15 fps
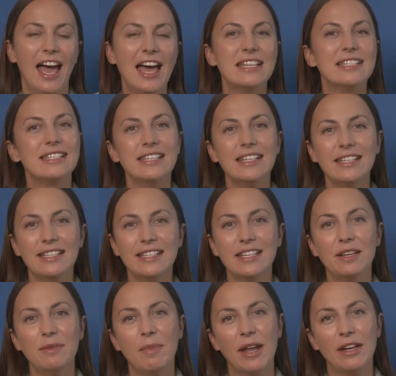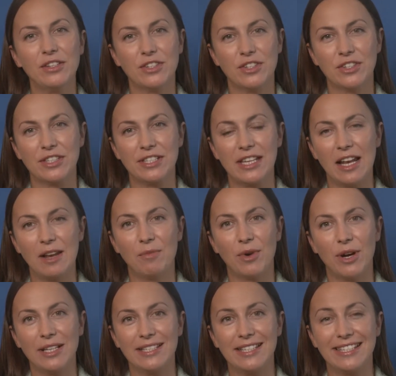As CEC Manager
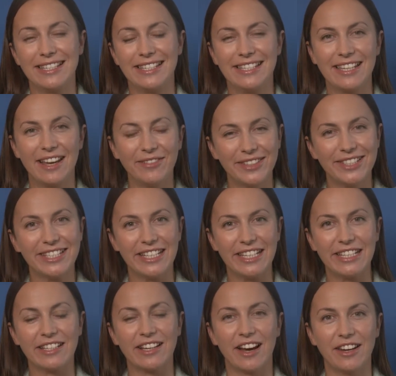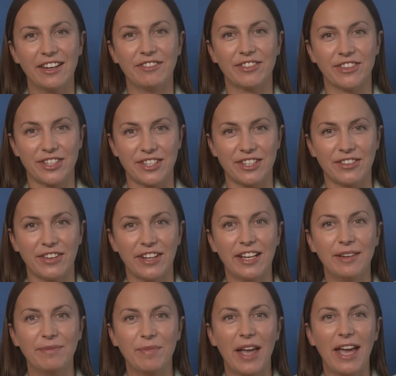celebrates its 17th
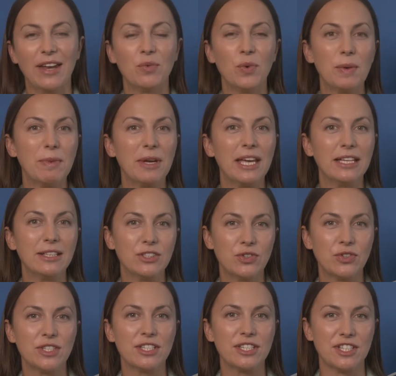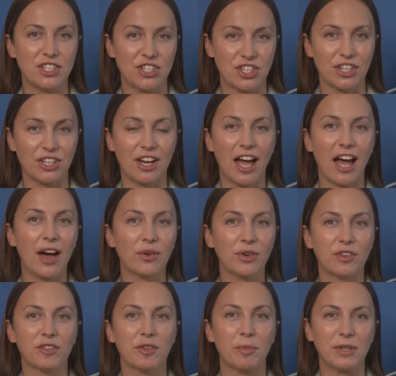anniversary and we begin transition out
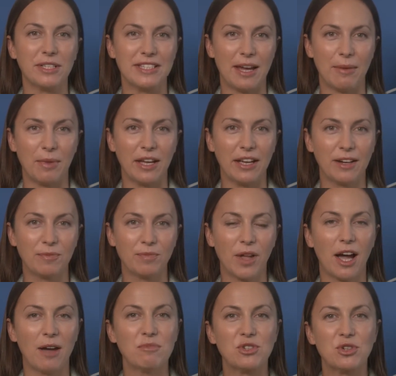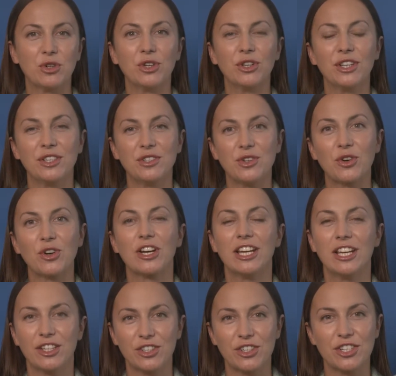of the pandemic, I'm sure that your
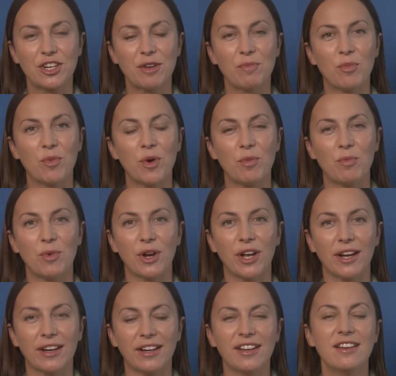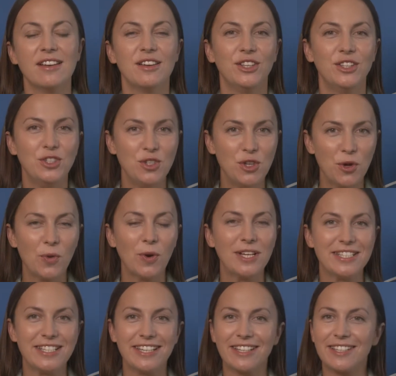leadership will bring new
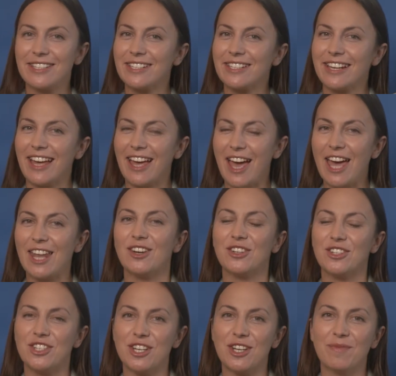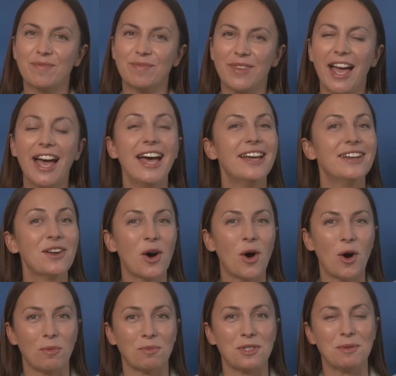ideas, energy, and
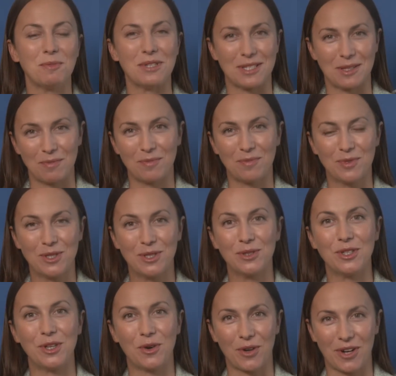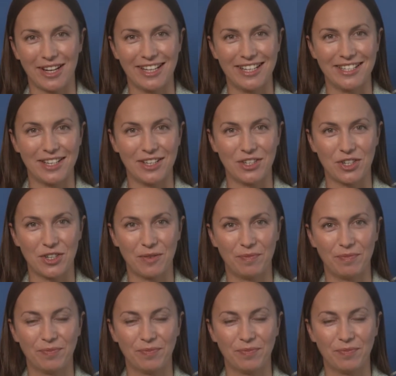optimism to the organization.